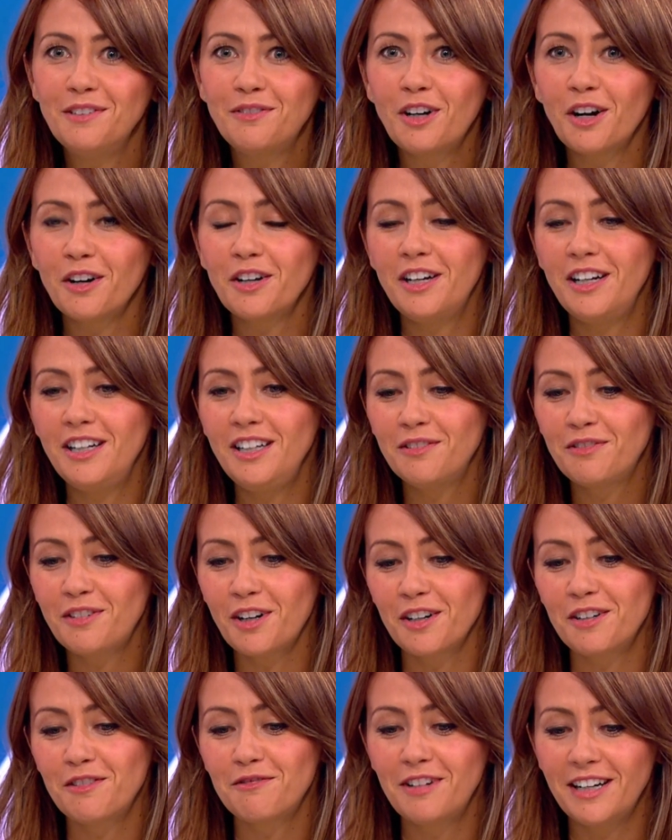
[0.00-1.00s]
And
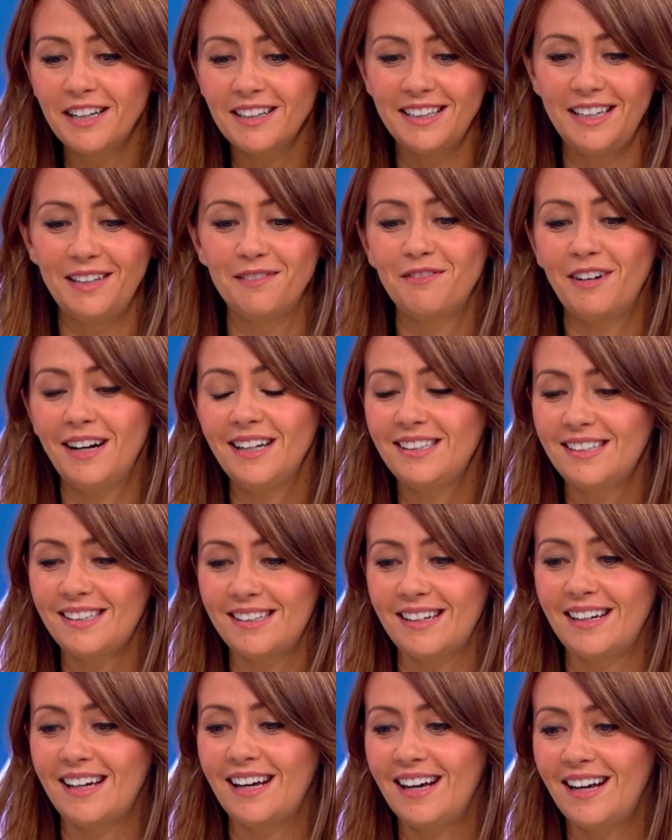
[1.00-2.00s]
you've got to really
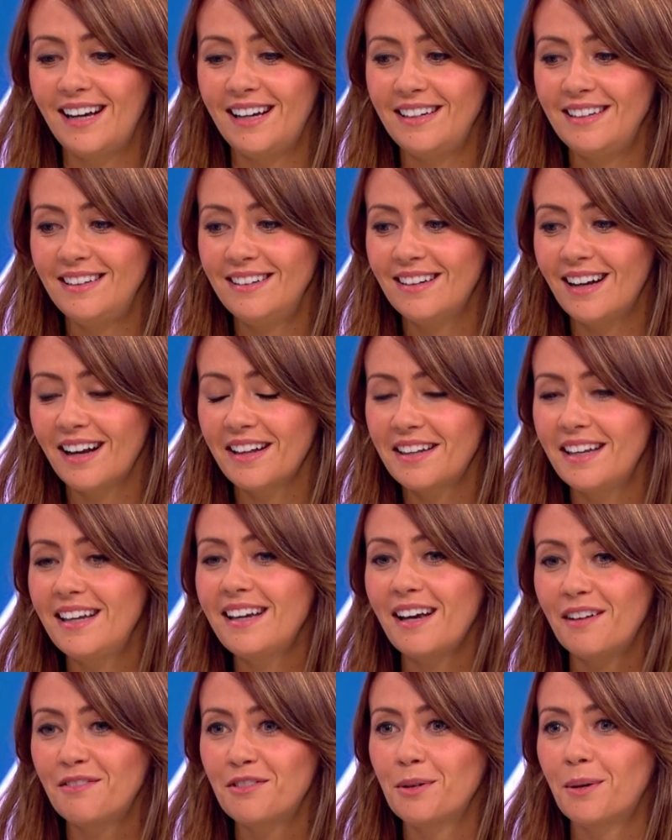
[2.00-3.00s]
invest in it. And I
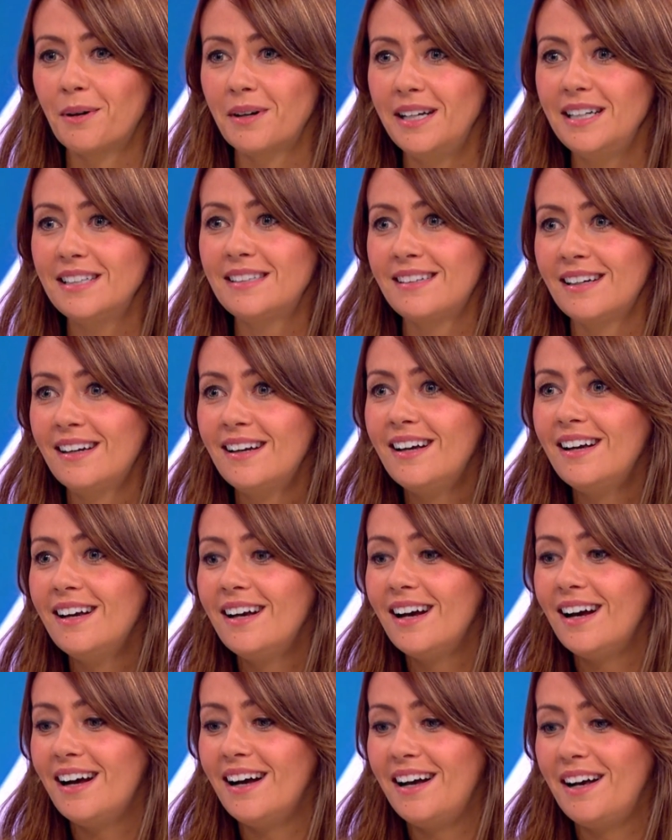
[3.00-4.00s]
think everyone is...
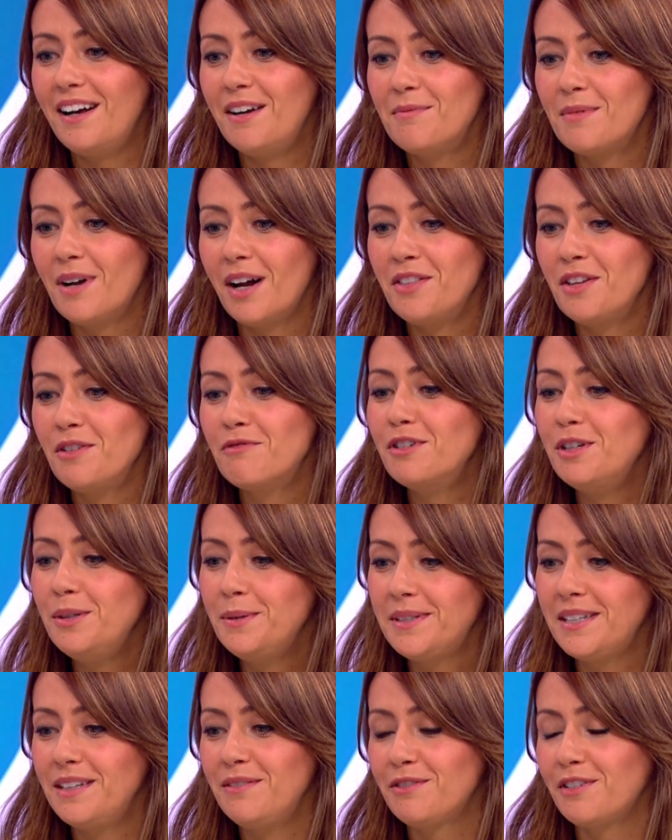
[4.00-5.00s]
and they're
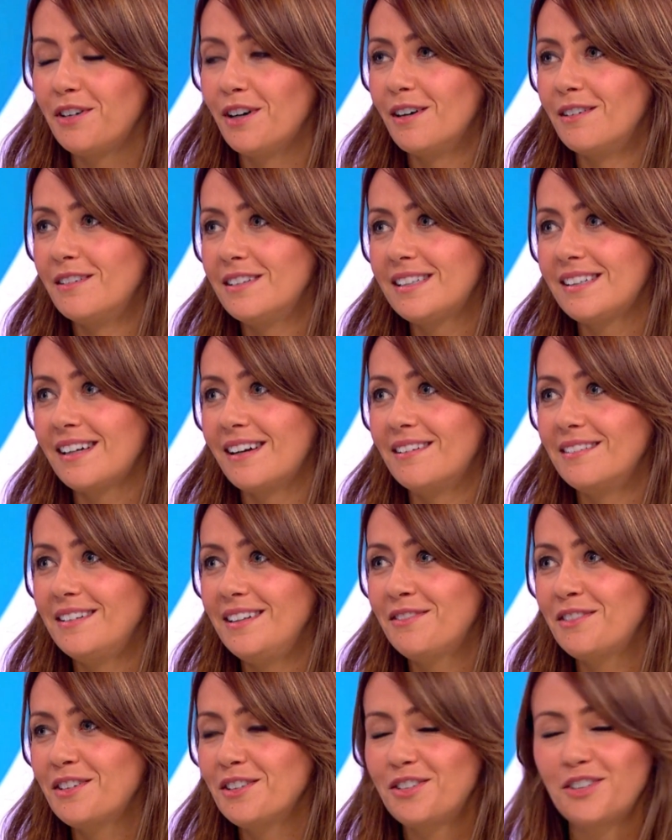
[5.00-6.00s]
rooting for her, so
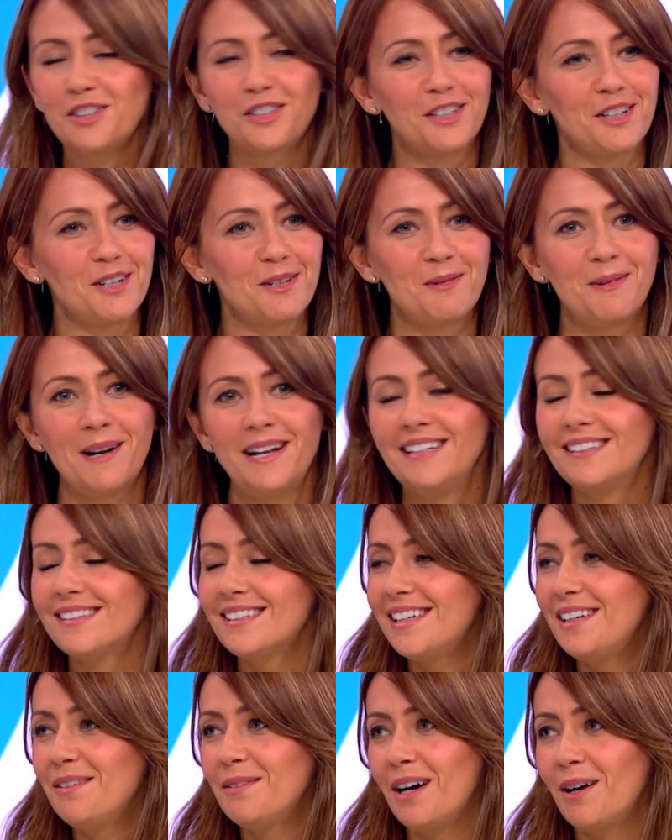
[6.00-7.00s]
you've just got to wait
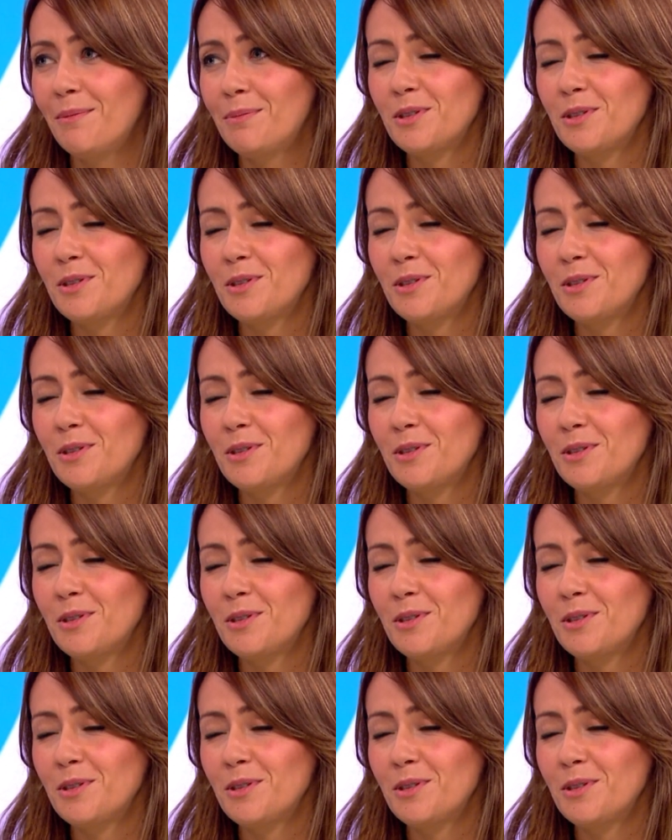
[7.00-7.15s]
and see what